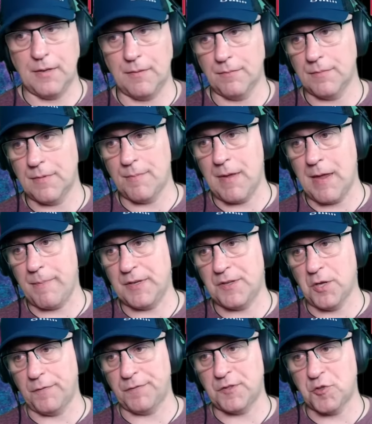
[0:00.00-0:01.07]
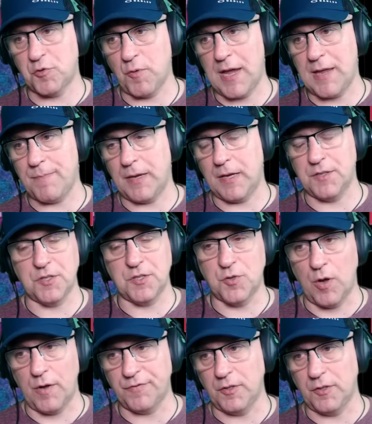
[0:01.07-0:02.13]
I mean, it may be tough to trade because
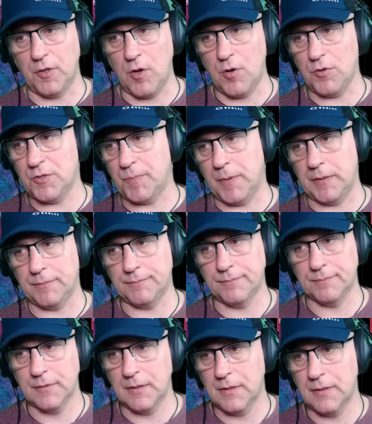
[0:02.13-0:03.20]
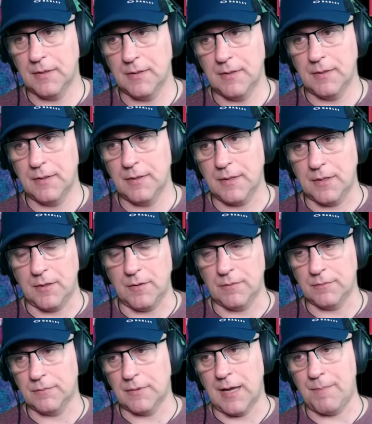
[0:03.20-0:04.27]
it's off the lows, but, you
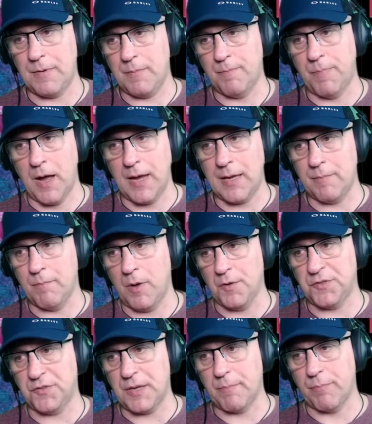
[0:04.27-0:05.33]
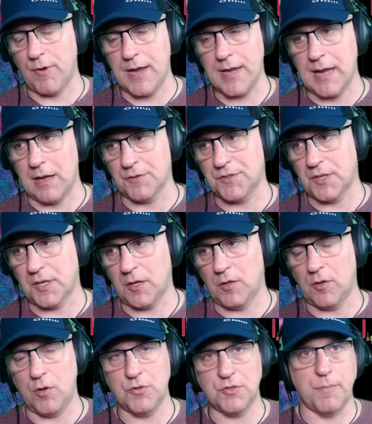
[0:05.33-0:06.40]
know, I'd be buying monthly breakouts on
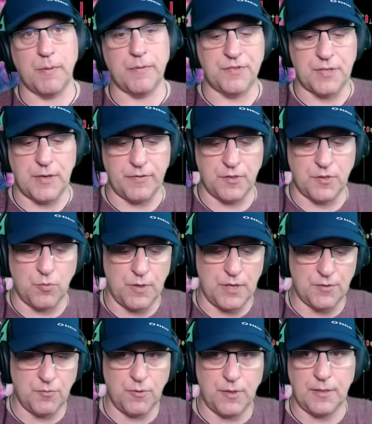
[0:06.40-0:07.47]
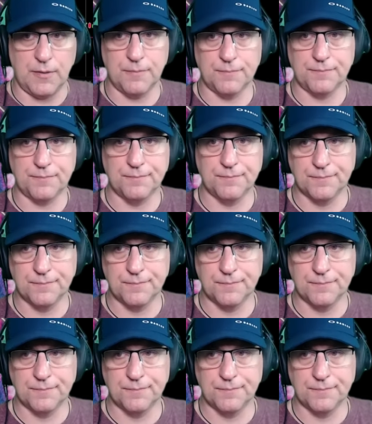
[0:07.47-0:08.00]
the close above seven twenty-three.